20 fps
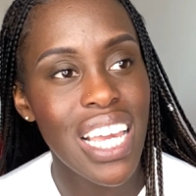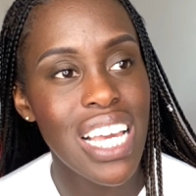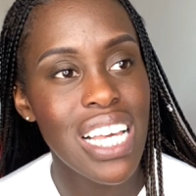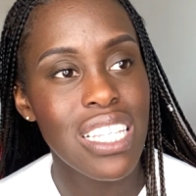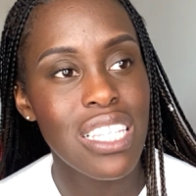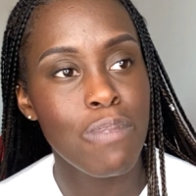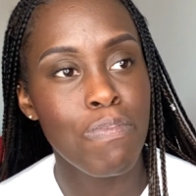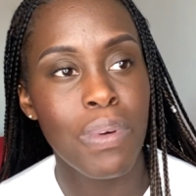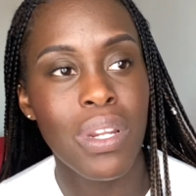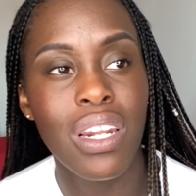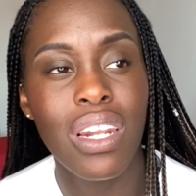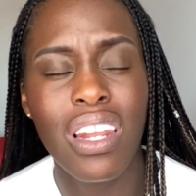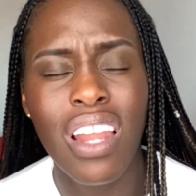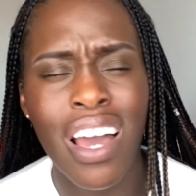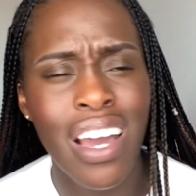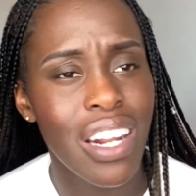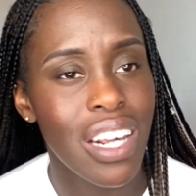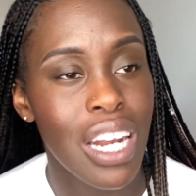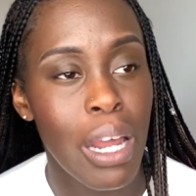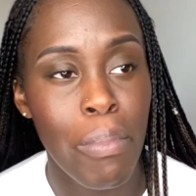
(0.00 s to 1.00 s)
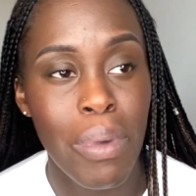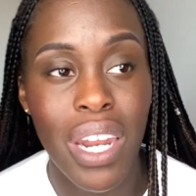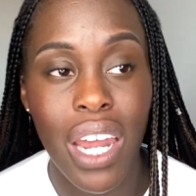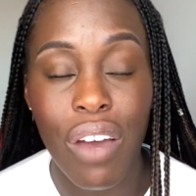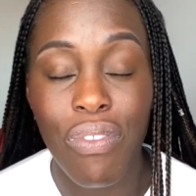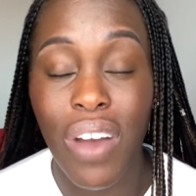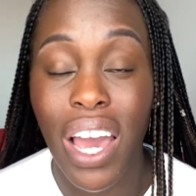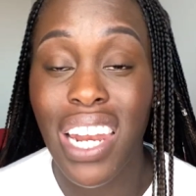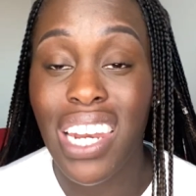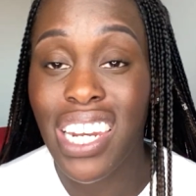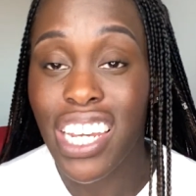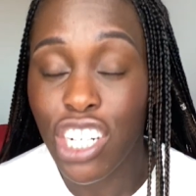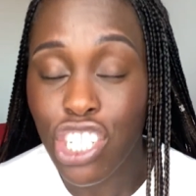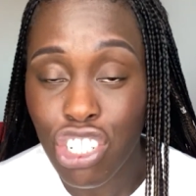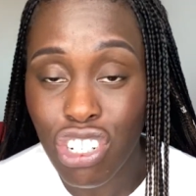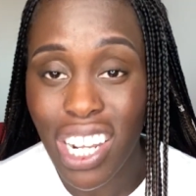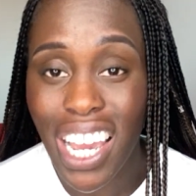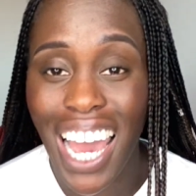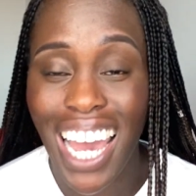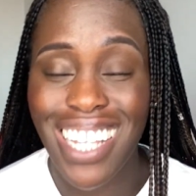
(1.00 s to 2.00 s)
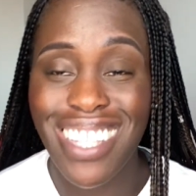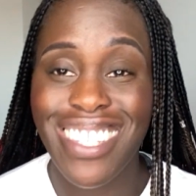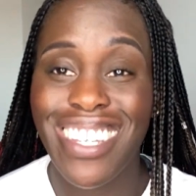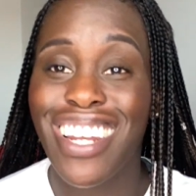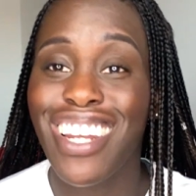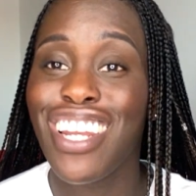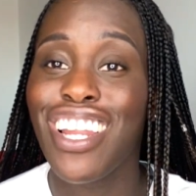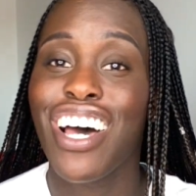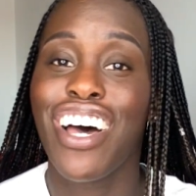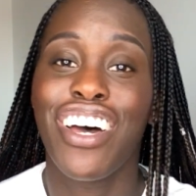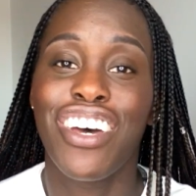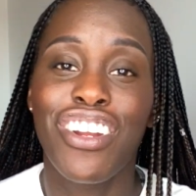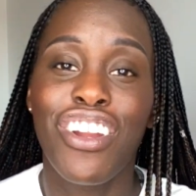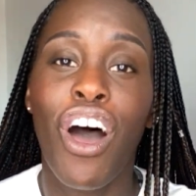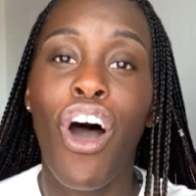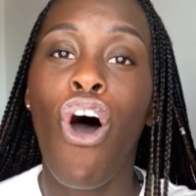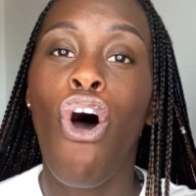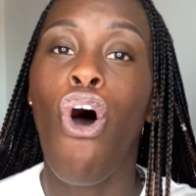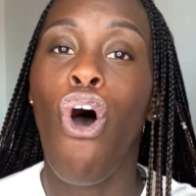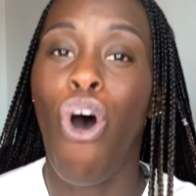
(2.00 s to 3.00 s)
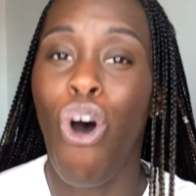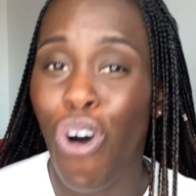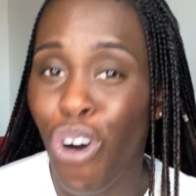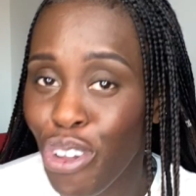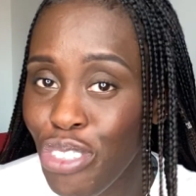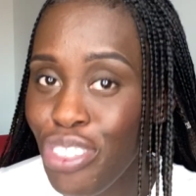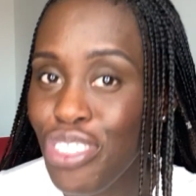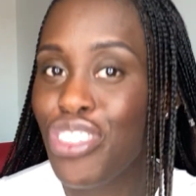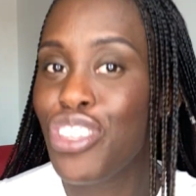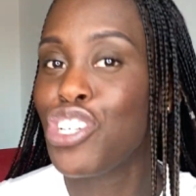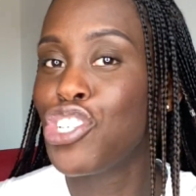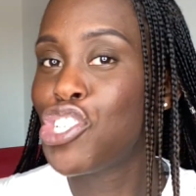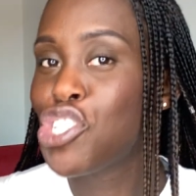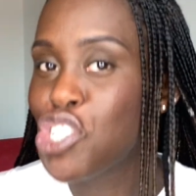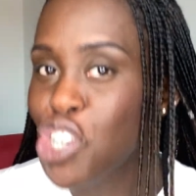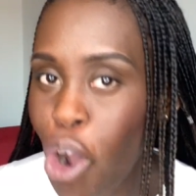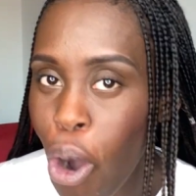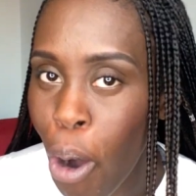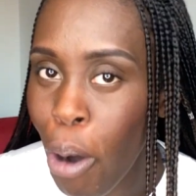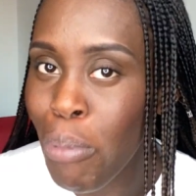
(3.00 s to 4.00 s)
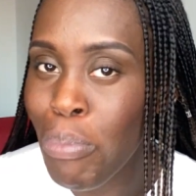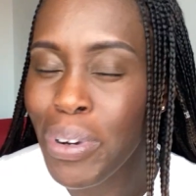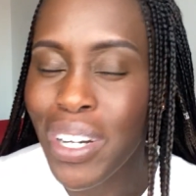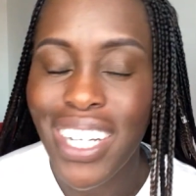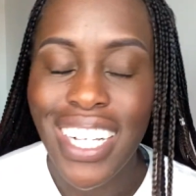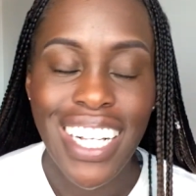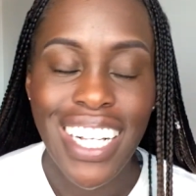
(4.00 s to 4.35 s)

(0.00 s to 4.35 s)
It's been learning. I mean, I've literally had to learn on the job.